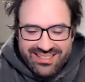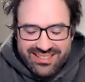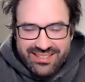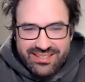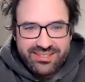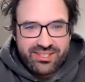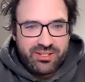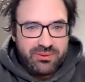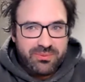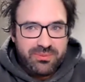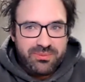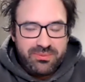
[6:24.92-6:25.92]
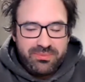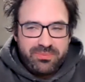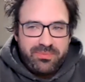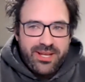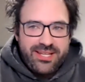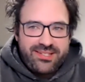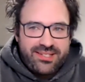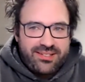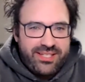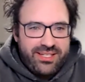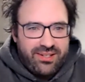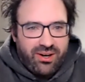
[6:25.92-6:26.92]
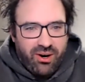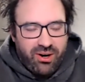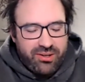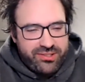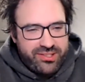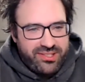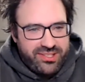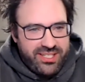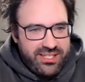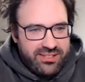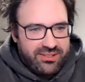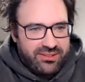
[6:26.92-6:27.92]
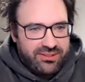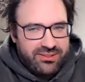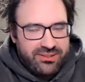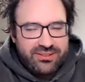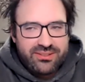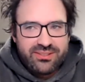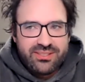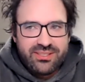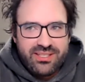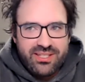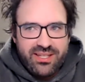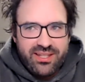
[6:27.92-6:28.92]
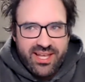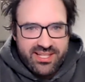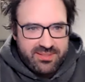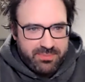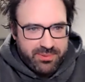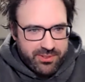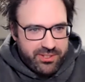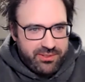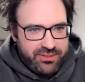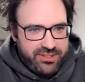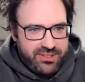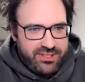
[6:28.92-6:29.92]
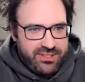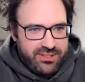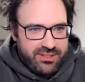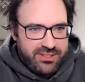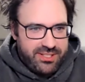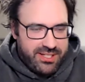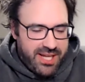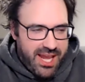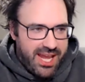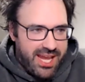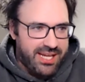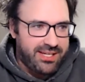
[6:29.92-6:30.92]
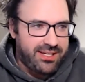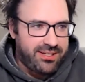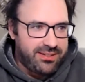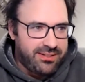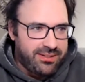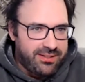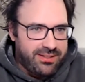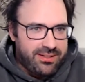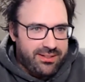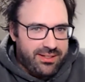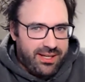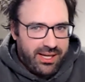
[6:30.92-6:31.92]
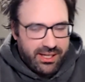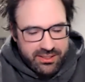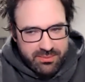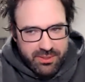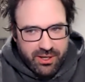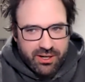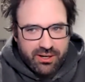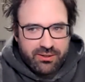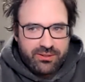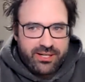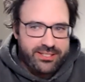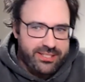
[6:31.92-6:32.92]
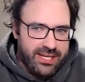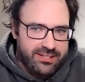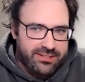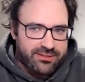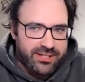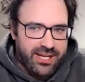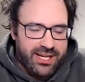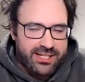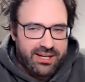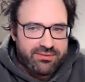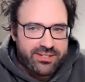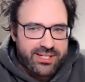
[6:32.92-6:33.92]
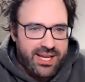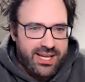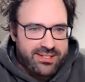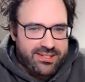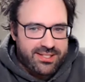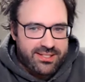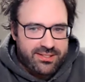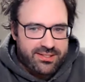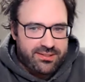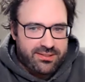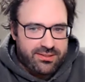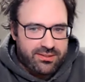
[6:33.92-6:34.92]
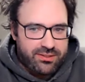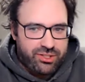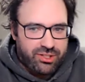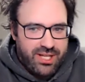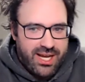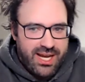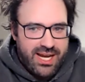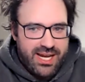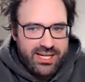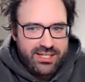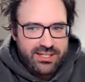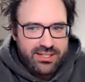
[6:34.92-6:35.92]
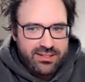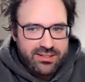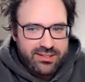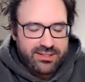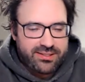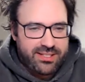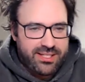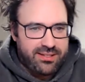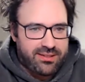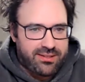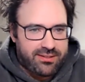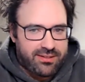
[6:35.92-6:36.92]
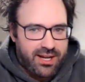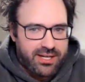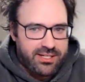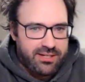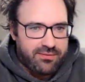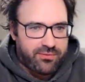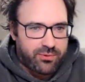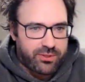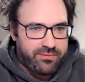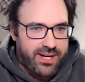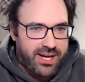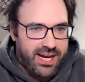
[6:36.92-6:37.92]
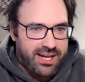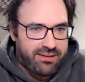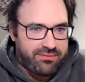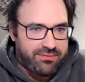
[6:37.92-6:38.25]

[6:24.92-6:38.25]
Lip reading: So basically all steel that's produced today and tomorrow and yesterday and every day since July 16th, 1945,